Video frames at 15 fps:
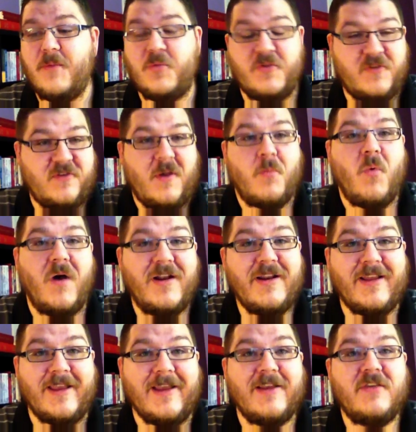Someone
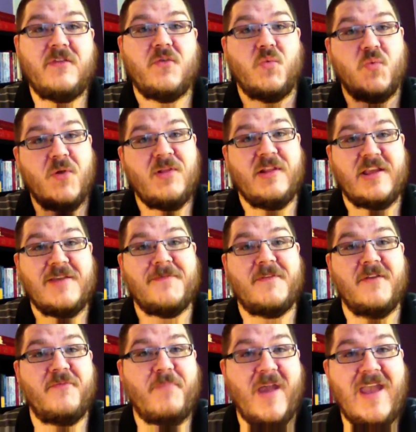is relieved
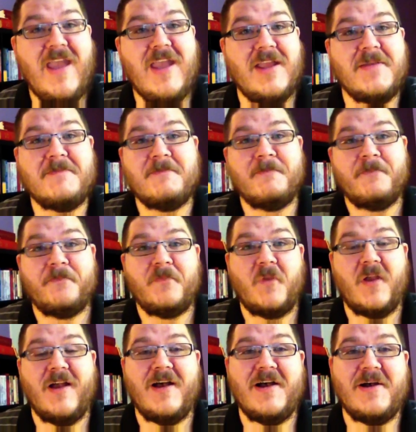of pain.
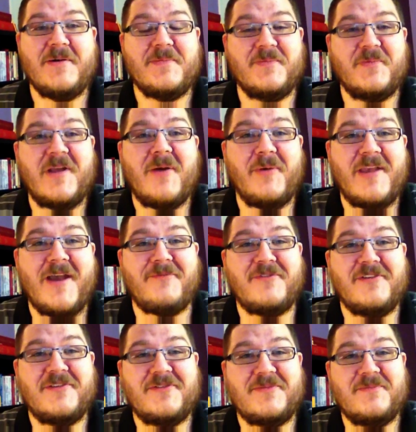Now we have
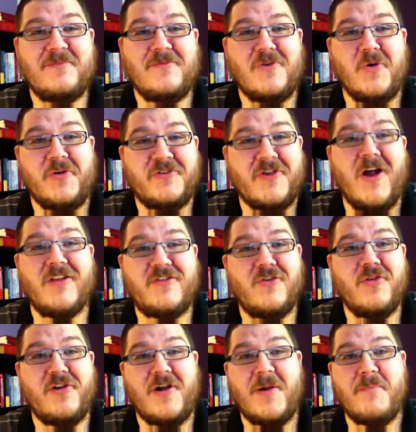to notice
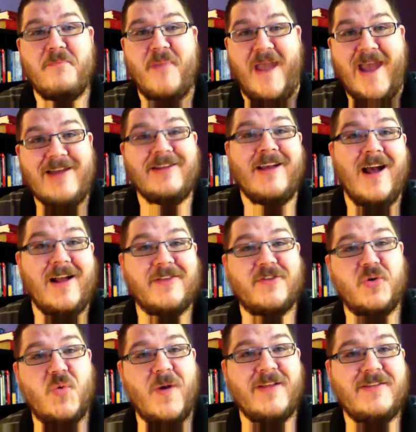also there are bad
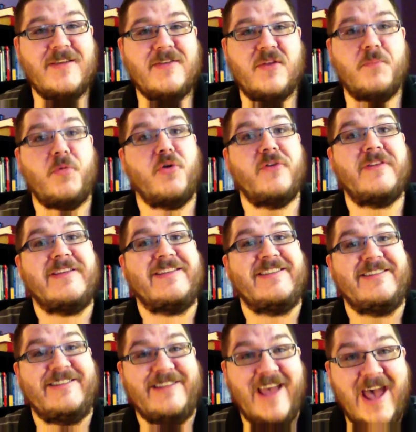consequences. The person's
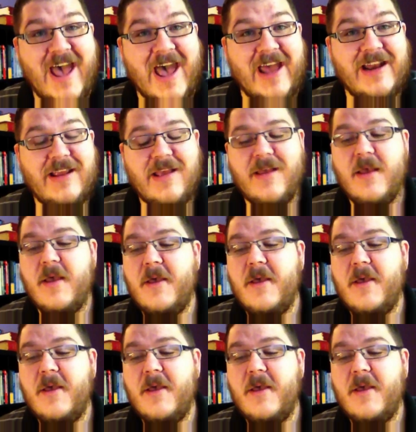dead.